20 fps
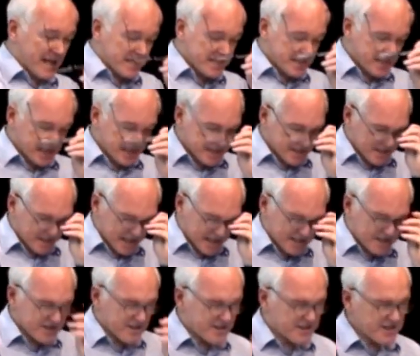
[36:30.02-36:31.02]
That's
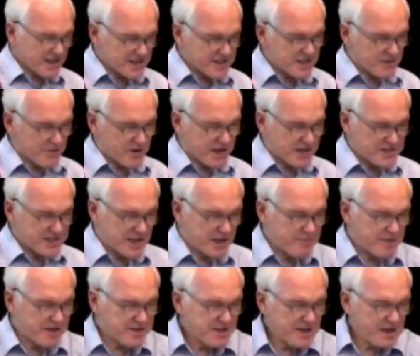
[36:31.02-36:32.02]
essentially what I
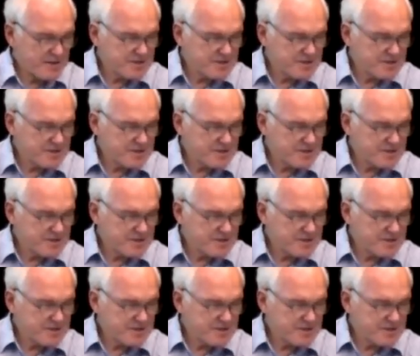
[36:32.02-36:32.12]
say about